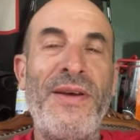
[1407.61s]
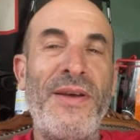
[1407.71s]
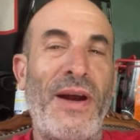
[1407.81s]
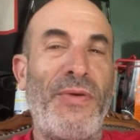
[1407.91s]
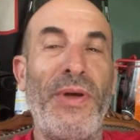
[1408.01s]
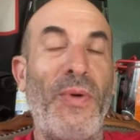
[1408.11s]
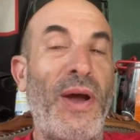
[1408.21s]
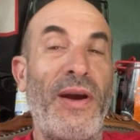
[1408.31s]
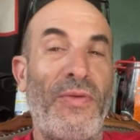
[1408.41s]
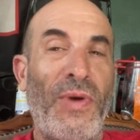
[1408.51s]
And I really wanted
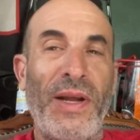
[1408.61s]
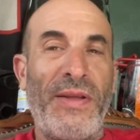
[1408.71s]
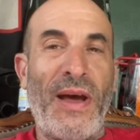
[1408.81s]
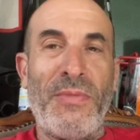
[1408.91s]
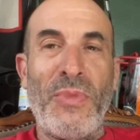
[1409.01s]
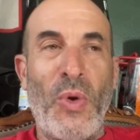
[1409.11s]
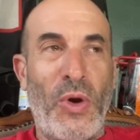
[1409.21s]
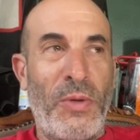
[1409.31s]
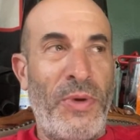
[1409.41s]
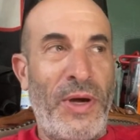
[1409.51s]
to run it down more,
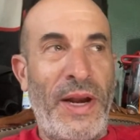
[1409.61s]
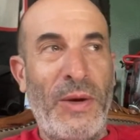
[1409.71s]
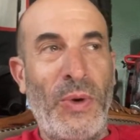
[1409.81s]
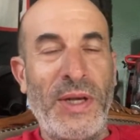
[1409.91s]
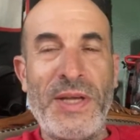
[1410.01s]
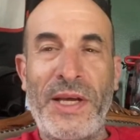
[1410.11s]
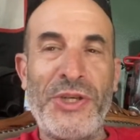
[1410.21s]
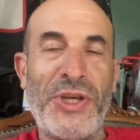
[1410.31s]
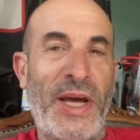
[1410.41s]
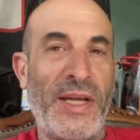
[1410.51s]
but I didn't want to take a
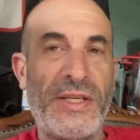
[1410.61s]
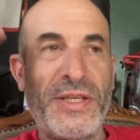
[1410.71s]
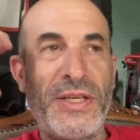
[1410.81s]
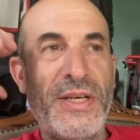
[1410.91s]
chance.